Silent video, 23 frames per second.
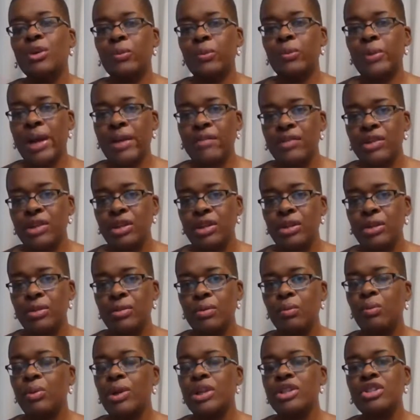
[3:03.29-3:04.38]
revenue,
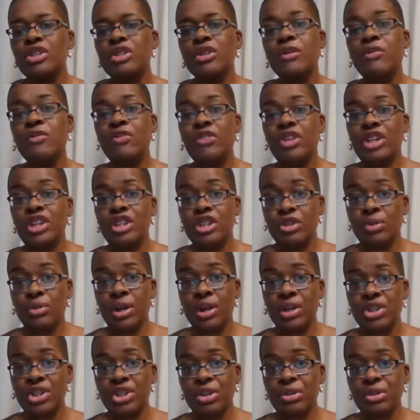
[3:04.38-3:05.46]
what's your fee
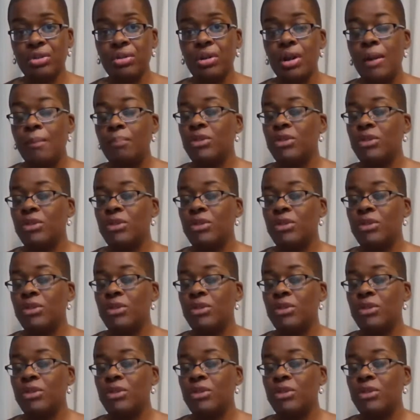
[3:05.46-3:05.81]
structure,